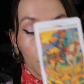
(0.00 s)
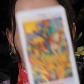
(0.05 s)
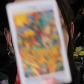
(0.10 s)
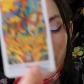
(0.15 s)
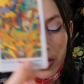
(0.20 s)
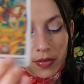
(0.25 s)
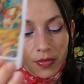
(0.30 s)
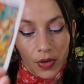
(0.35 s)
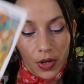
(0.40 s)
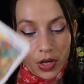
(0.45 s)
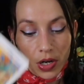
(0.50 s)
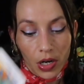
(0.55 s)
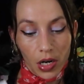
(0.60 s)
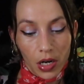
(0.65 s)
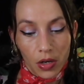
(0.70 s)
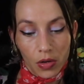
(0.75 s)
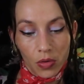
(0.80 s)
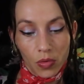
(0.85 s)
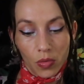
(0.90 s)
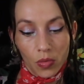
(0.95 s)
trying to
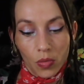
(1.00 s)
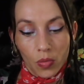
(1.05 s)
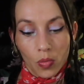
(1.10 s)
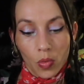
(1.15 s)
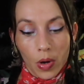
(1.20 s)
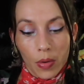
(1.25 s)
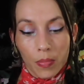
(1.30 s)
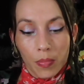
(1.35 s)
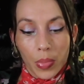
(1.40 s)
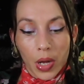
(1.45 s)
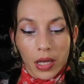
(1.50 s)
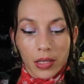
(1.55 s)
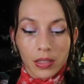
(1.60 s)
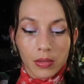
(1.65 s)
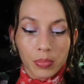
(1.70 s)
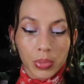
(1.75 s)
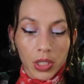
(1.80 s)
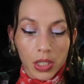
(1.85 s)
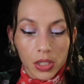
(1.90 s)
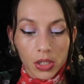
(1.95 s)
figure out what
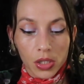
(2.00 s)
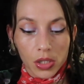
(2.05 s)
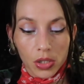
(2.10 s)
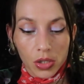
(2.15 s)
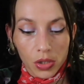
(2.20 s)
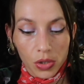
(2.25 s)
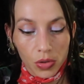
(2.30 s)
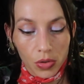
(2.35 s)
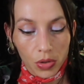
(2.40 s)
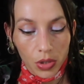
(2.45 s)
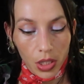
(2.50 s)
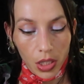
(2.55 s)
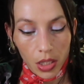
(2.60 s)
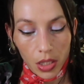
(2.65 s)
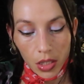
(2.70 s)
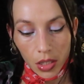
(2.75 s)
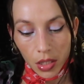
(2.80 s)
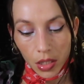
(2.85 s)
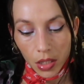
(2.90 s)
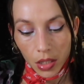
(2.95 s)
best pleases you
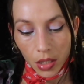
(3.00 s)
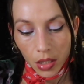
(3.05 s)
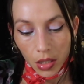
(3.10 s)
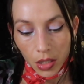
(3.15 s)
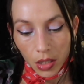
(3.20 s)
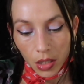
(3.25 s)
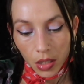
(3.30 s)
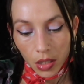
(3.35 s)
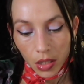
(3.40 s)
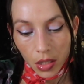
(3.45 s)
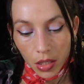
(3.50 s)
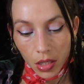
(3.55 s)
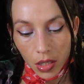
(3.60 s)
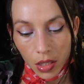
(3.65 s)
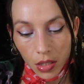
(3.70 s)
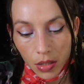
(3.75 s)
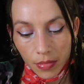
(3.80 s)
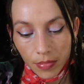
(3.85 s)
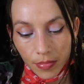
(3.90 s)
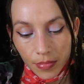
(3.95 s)
and
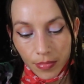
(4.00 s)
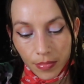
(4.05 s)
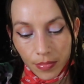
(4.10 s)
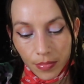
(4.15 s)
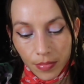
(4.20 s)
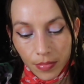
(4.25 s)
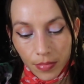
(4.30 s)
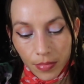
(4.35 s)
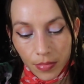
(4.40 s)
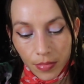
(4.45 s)
um,